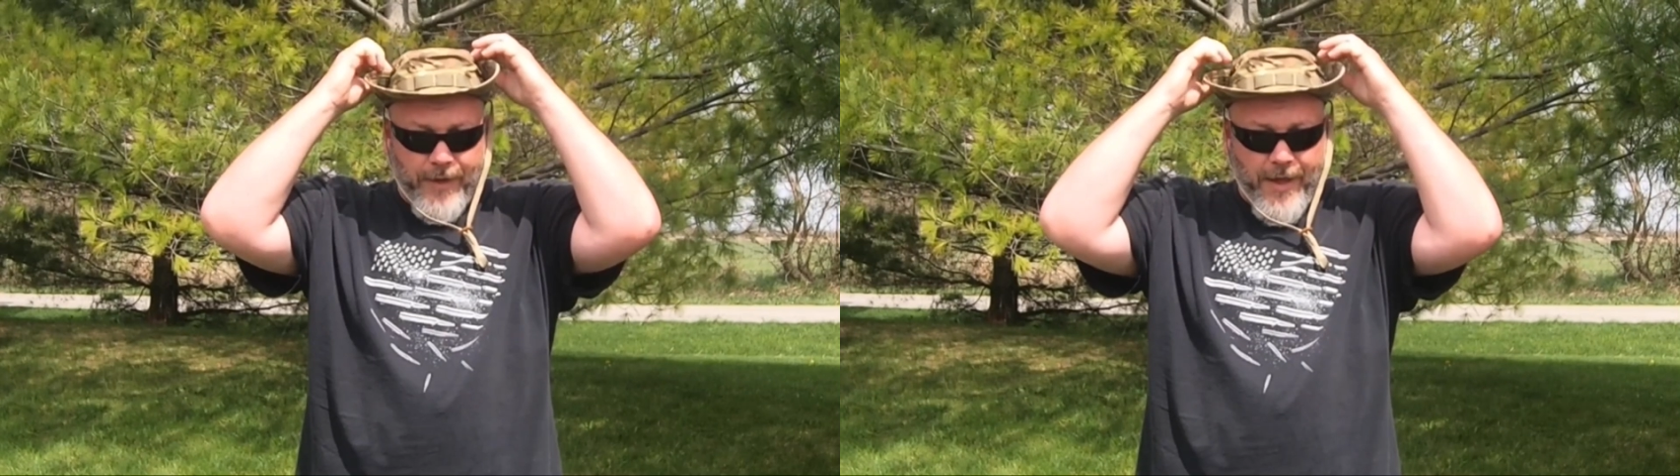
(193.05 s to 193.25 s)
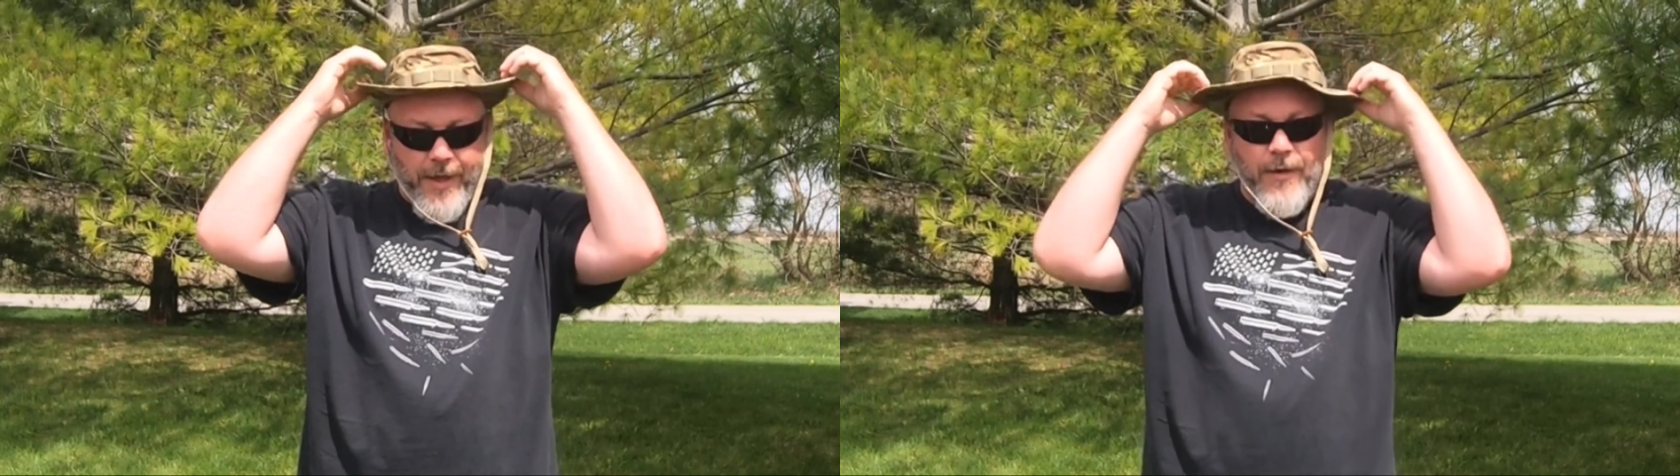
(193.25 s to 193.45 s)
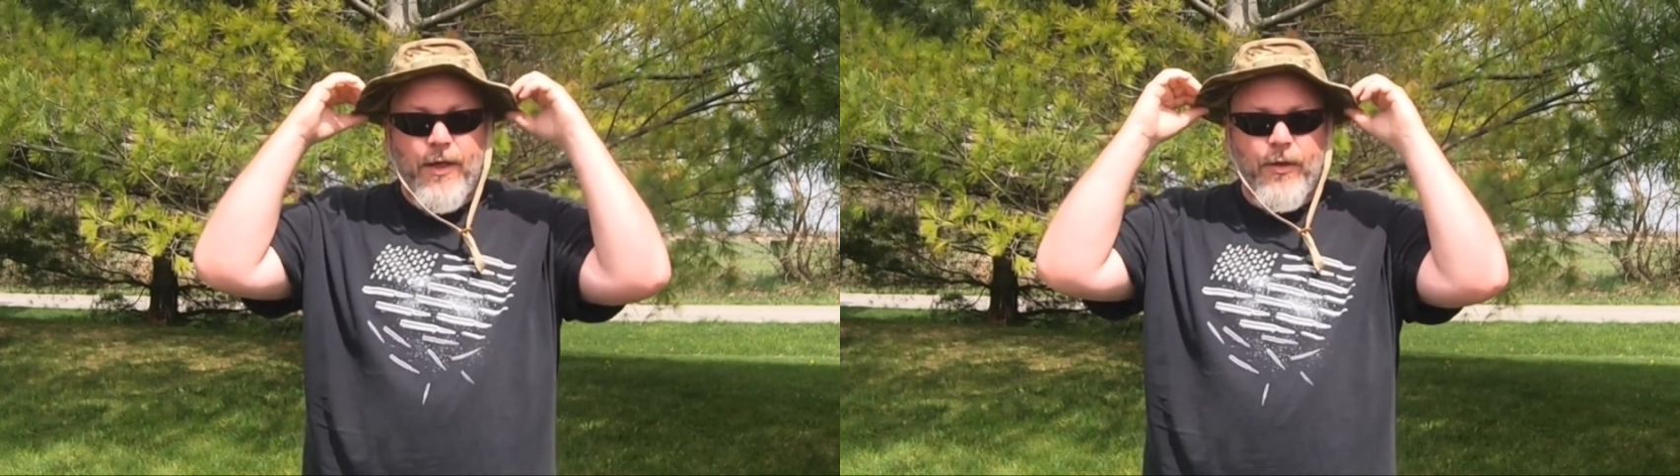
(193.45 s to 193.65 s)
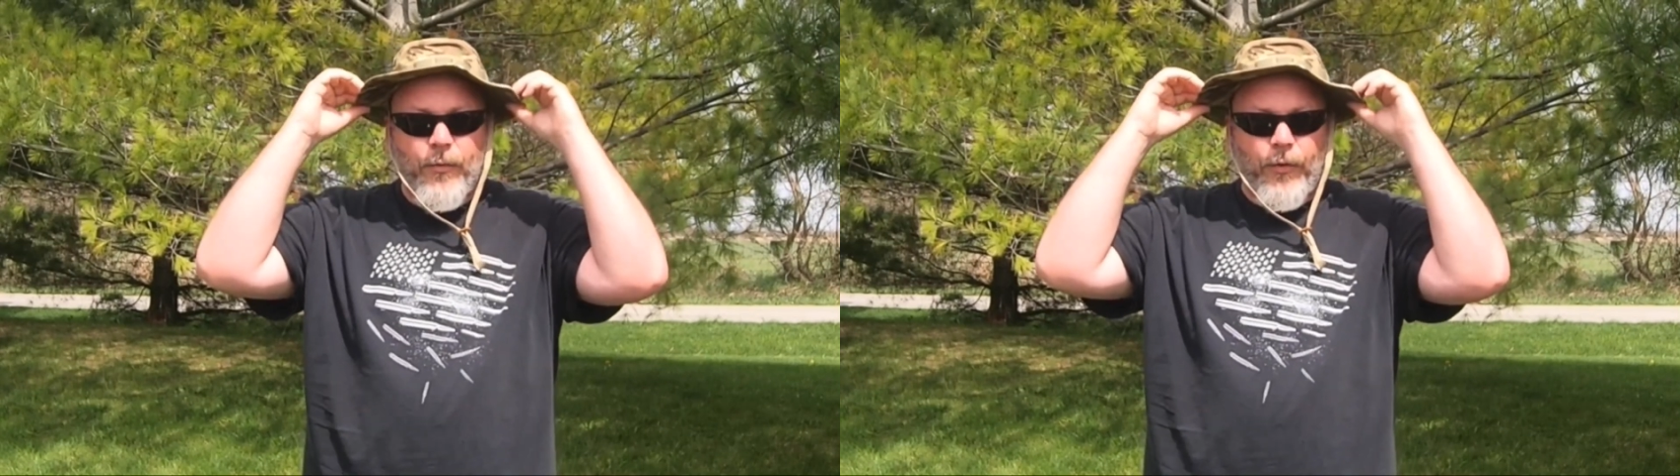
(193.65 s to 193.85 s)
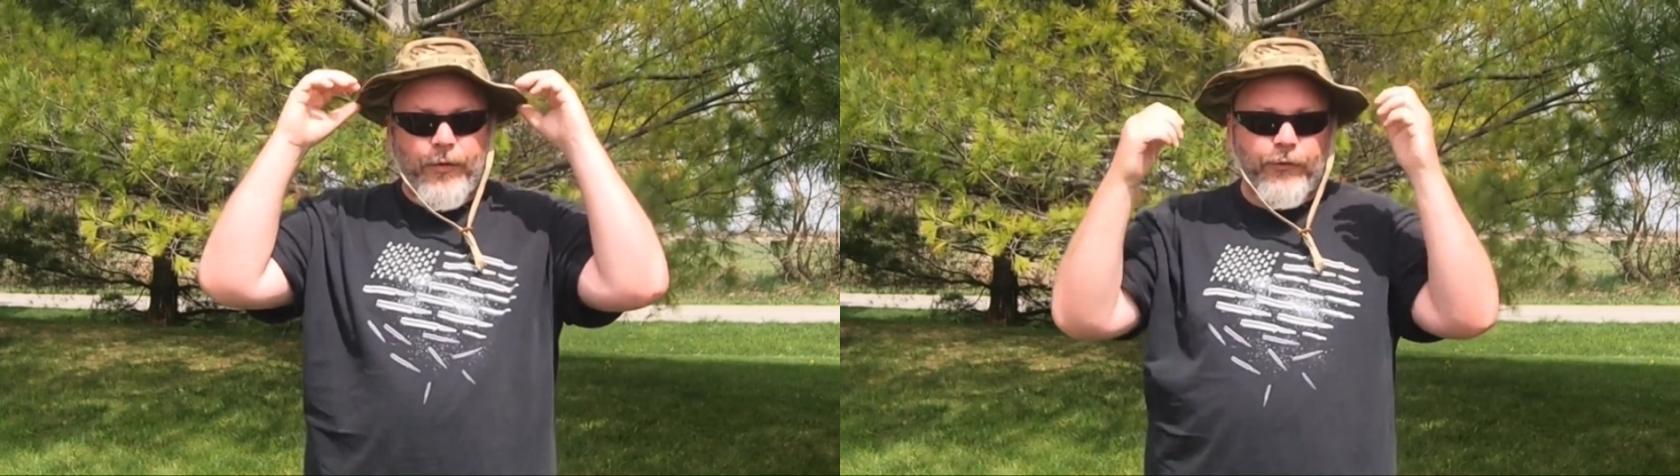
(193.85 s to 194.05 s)
that.
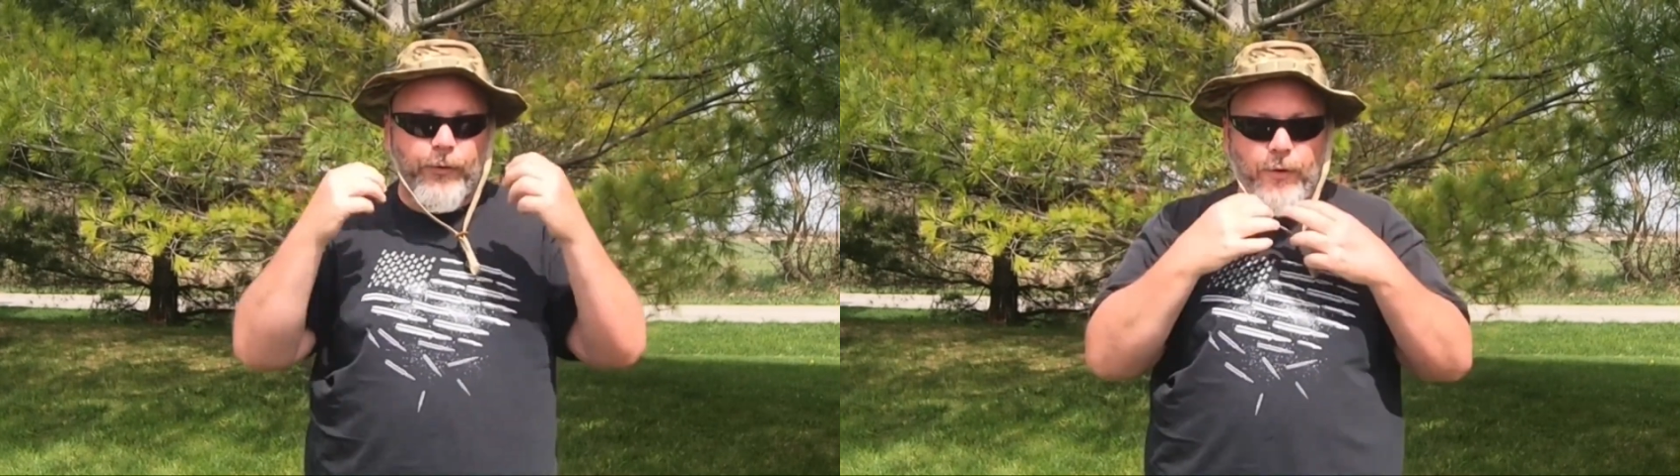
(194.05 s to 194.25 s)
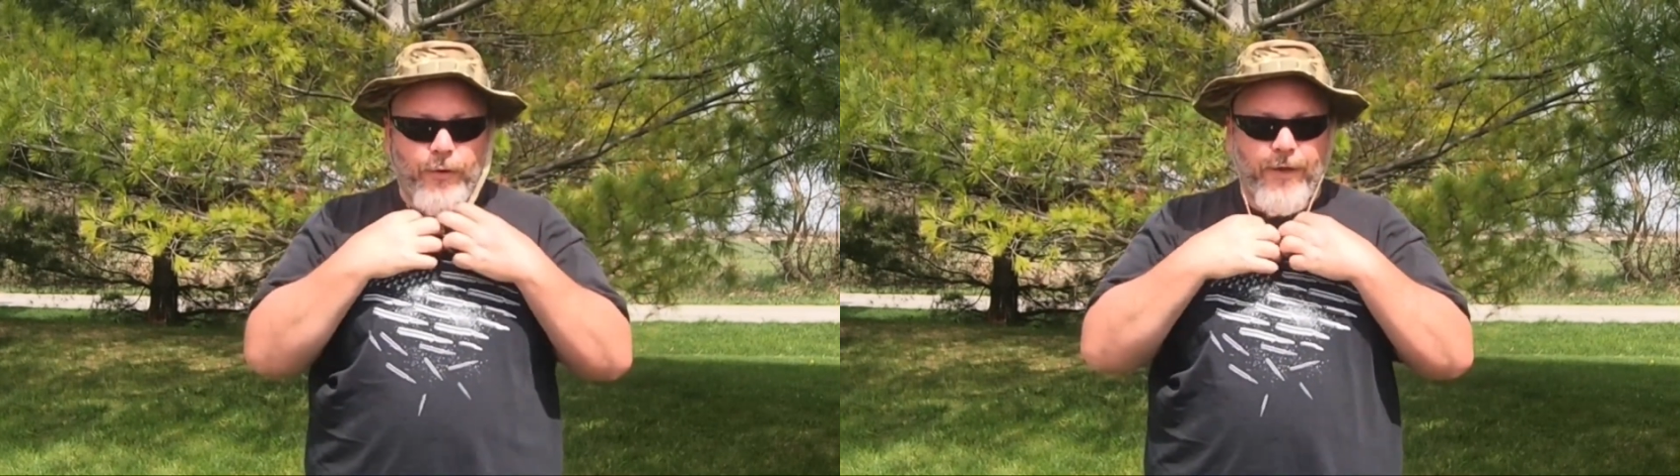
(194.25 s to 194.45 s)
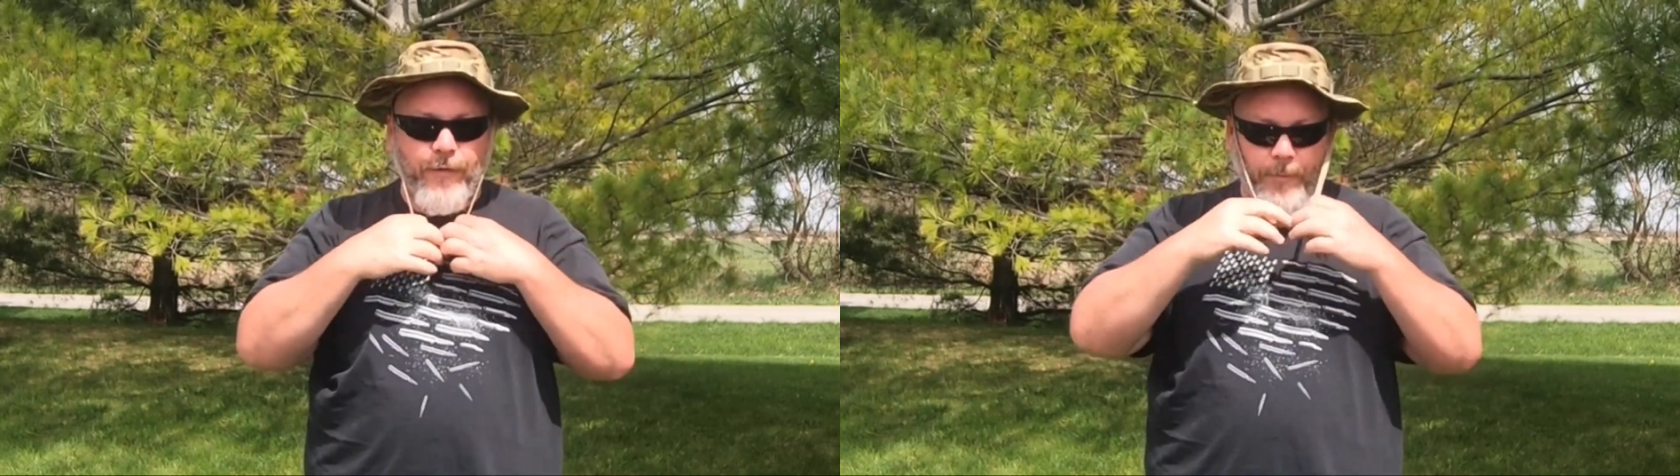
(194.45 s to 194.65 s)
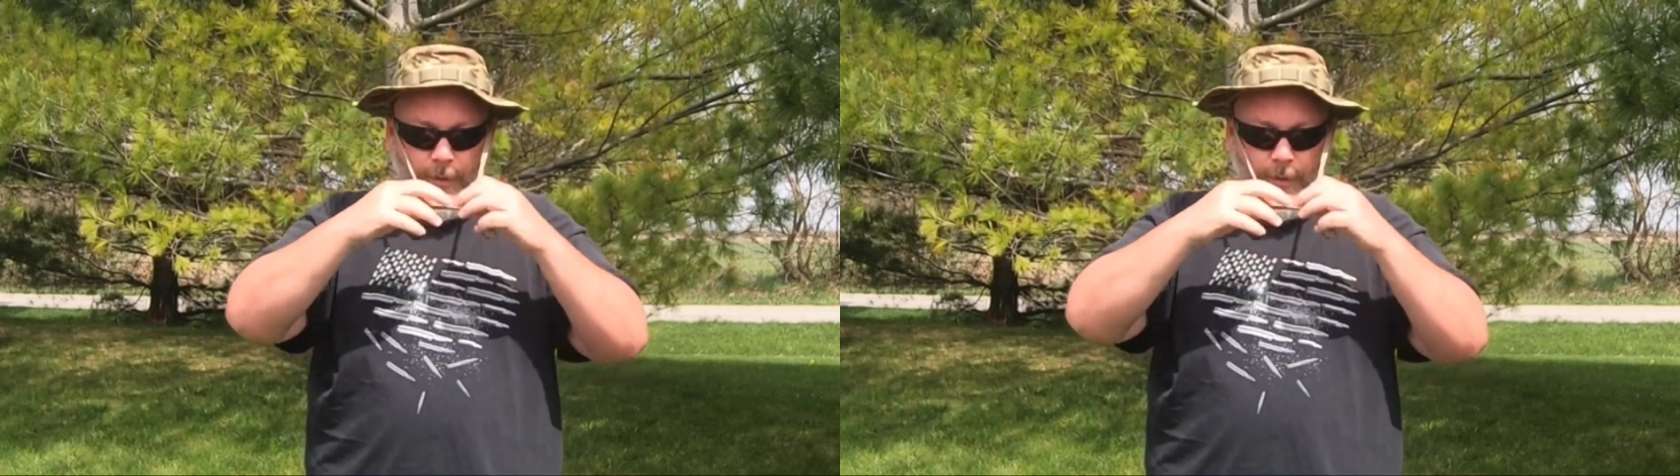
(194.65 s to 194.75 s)
Well, this one don't have the